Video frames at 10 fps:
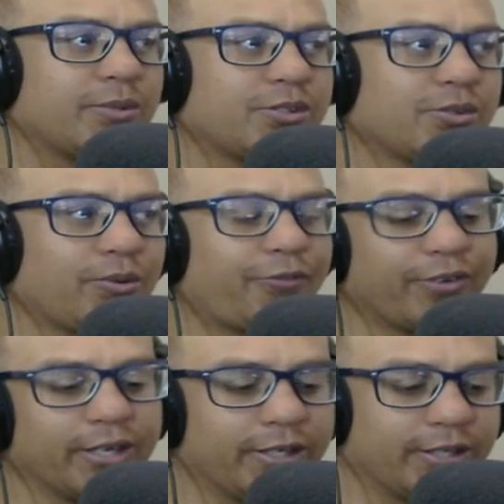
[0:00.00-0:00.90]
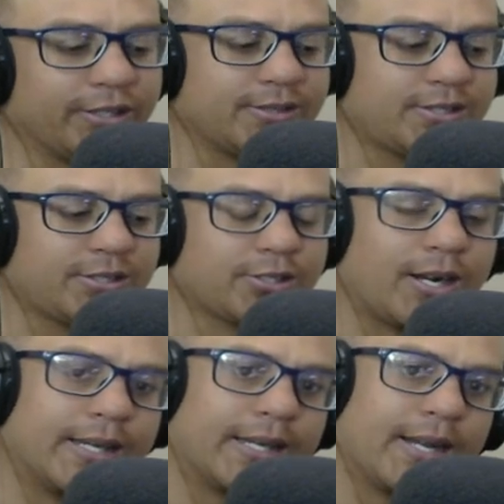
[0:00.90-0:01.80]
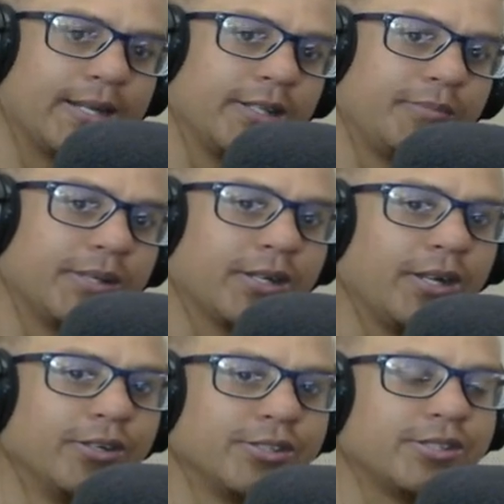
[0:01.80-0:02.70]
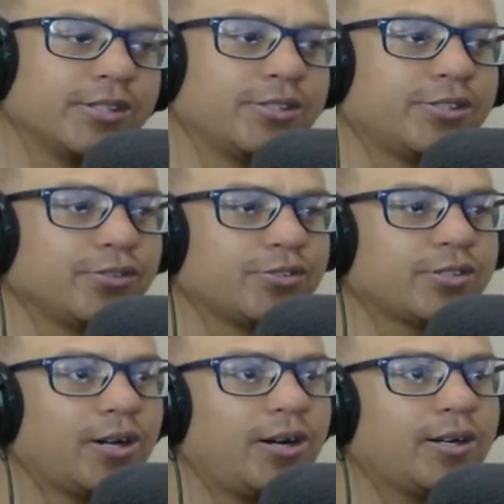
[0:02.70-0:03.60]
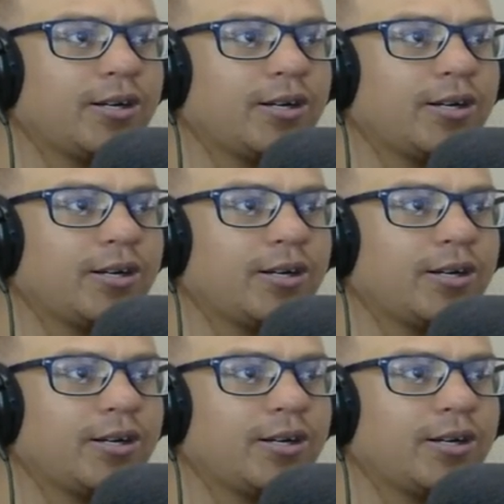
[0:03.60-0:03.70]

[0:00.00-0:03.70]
We saw Fern trying to get a little bit closer to Stark,